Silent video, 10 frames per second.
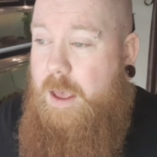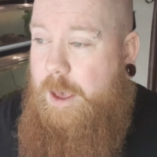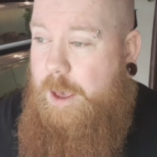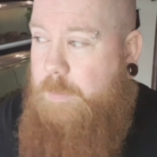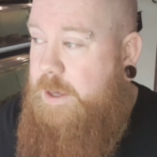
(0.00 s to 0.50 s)

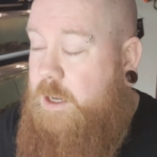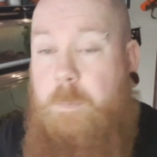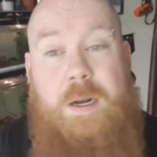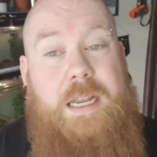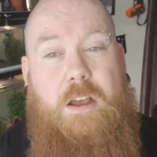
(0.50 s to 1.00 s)
They're
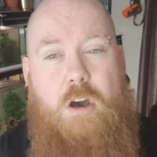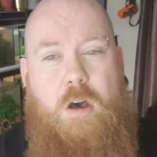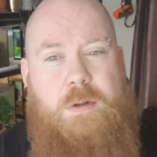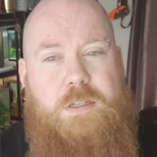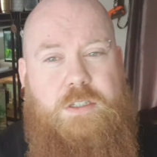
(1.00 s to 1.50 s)
completely
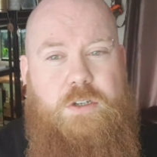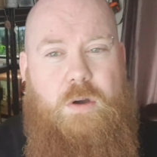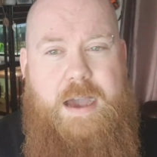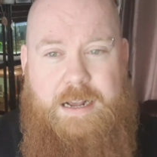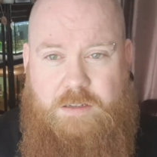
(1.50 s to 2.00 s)
harmless to your
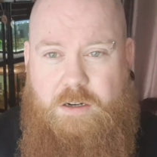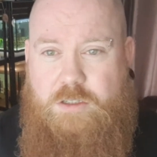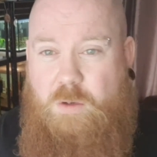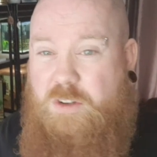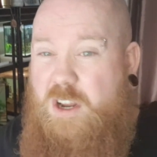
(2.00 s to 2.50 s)

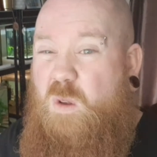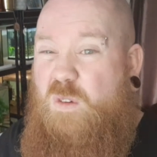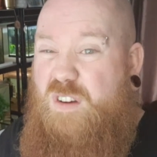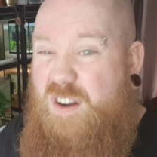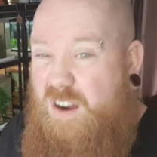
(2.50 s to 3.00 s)
axolotl. They don't look
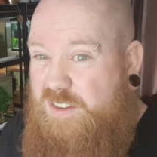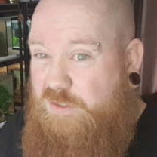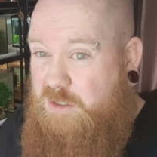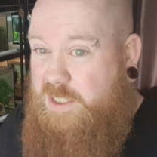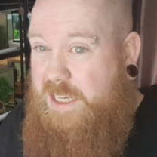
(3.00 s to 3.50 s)
very nice
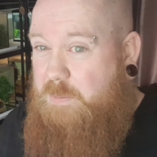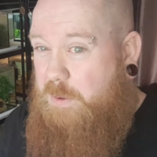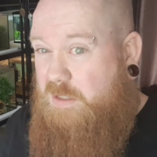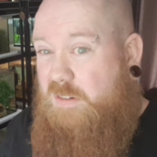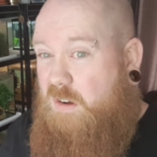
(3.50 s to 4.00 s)
for us
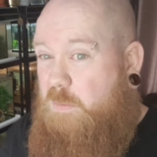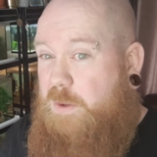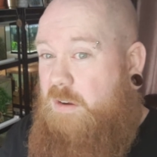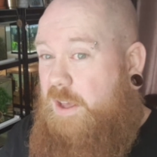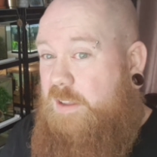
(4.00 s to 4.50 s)
keepers, I've got to be
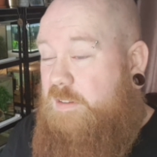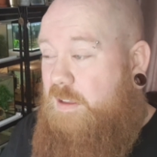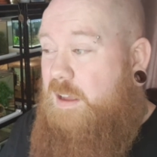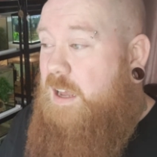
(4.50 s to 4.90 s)
honest.